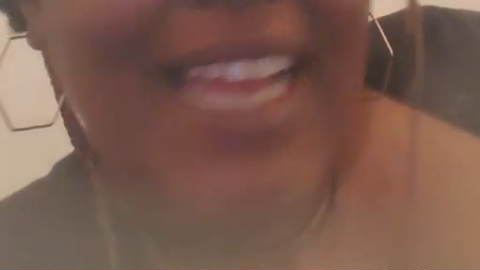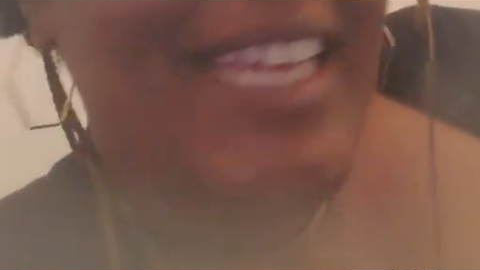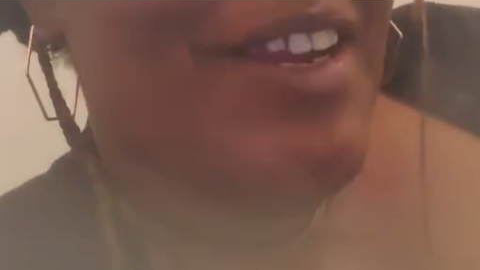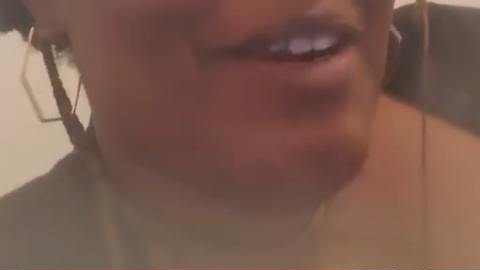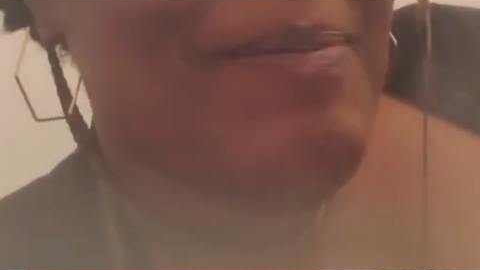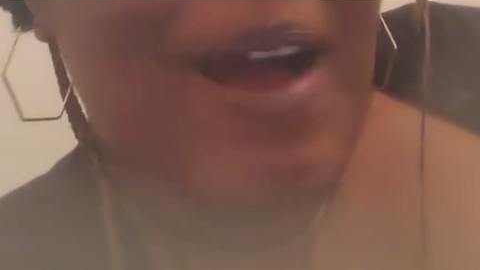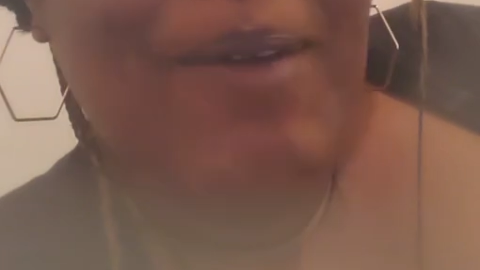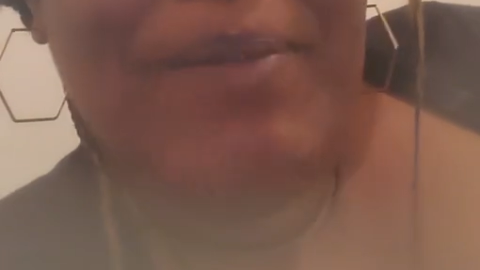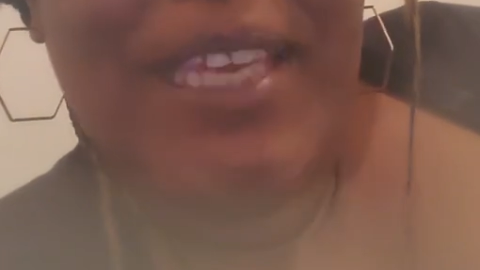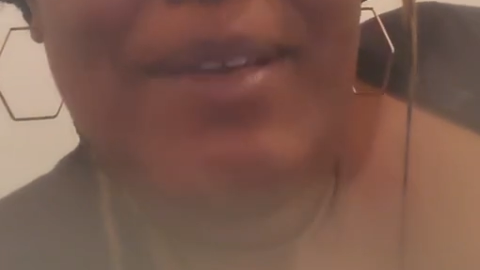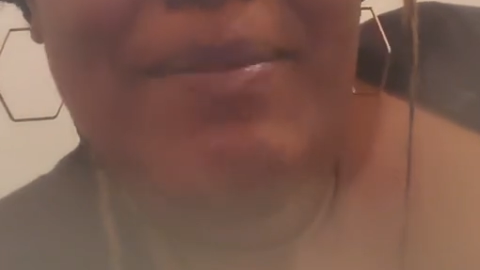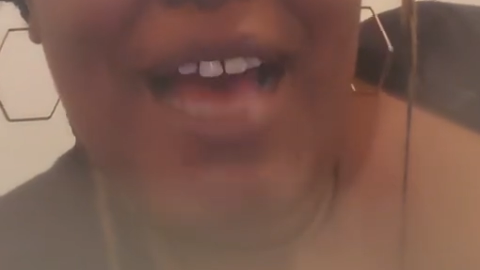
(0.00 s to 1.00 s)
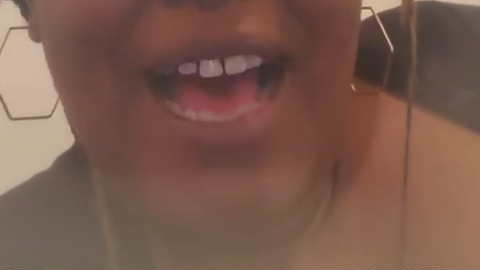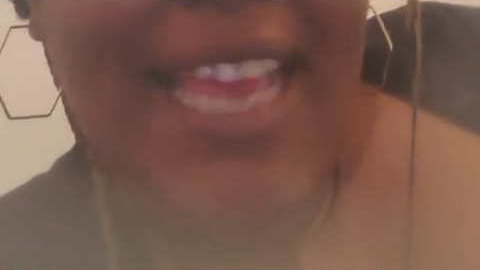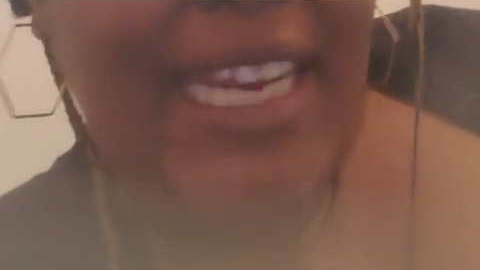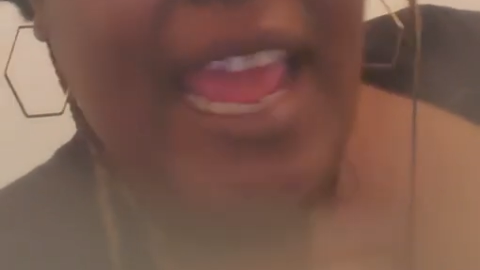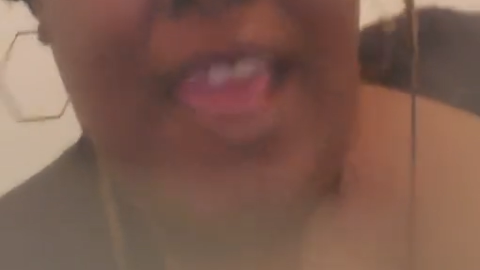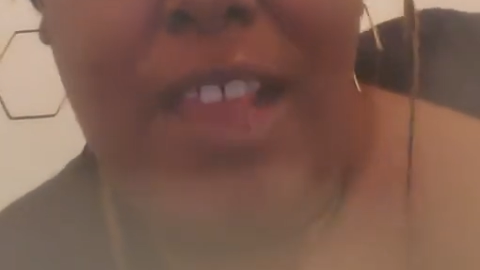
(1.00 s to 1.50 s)
I care about me and
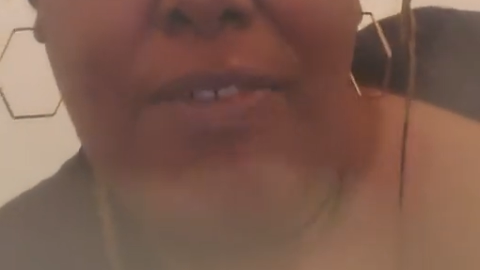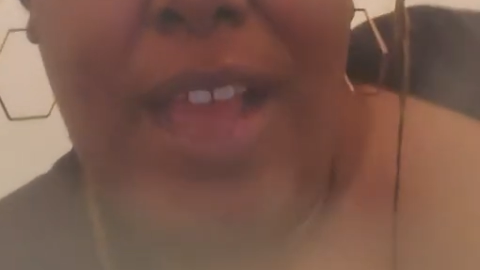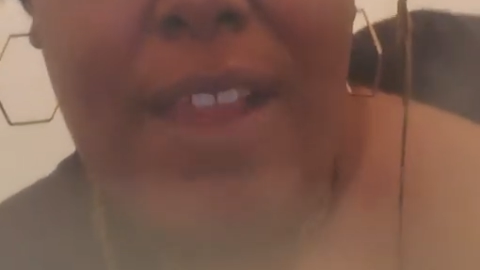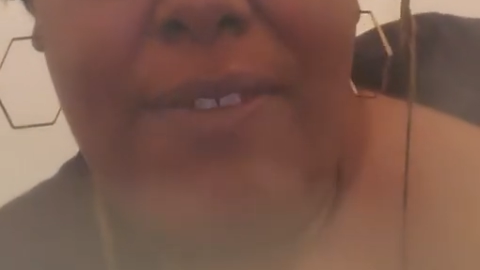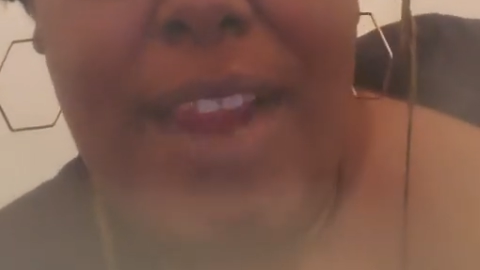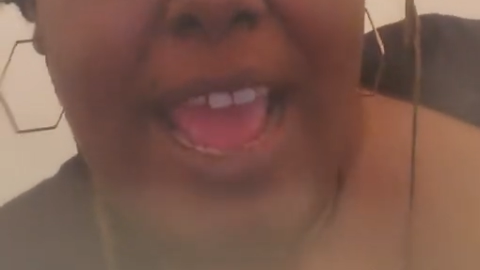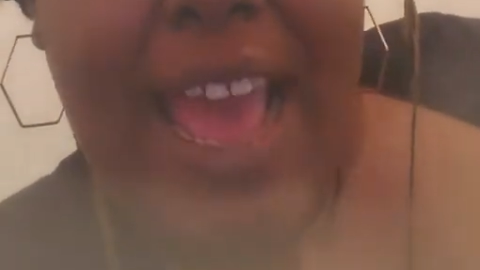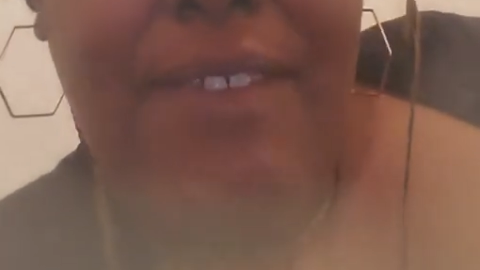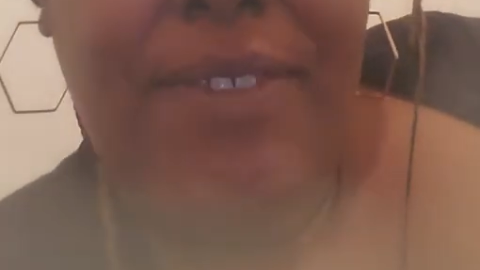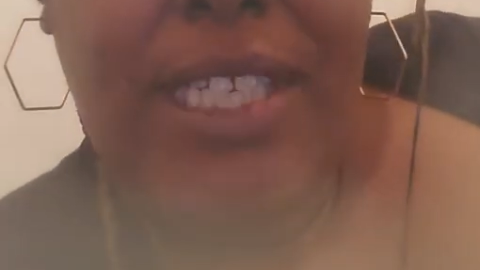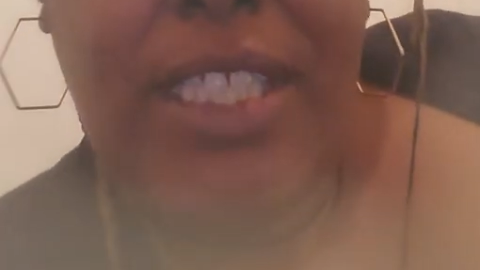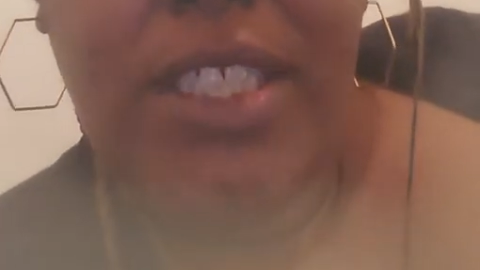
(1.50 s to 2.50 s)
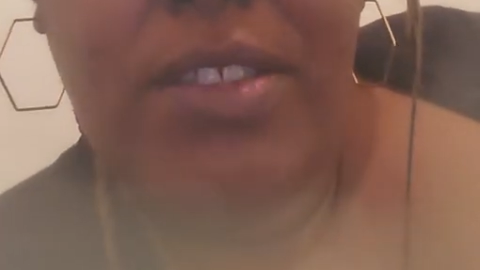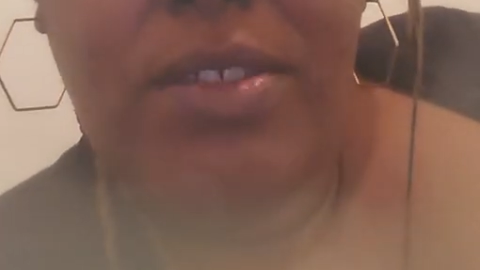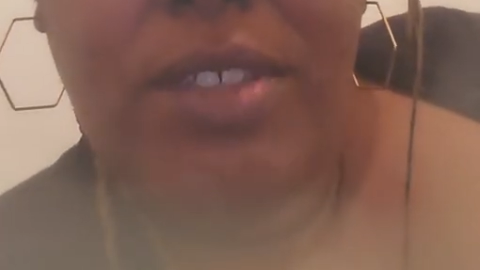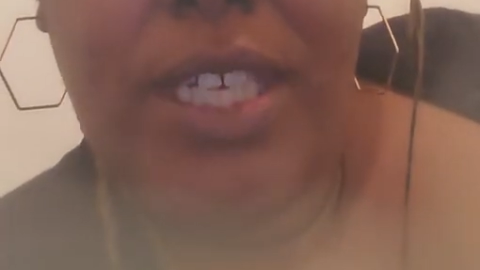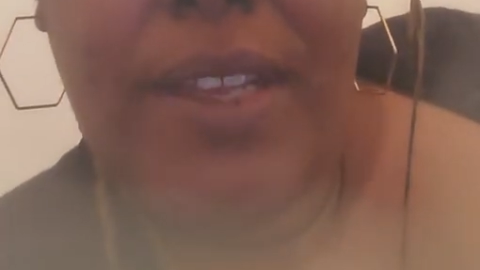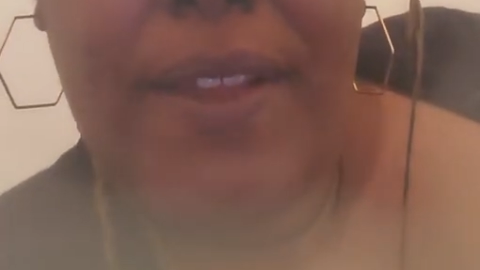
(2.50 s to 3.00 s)
mine if I ever have any
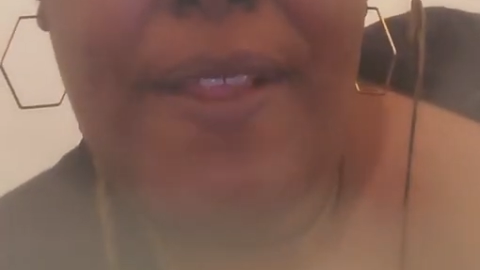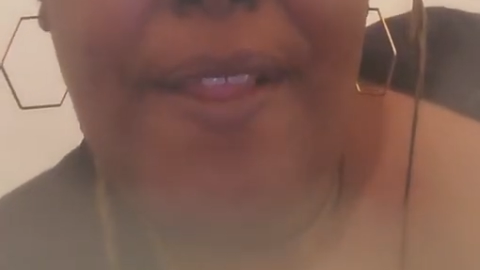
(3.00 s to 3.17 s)
children.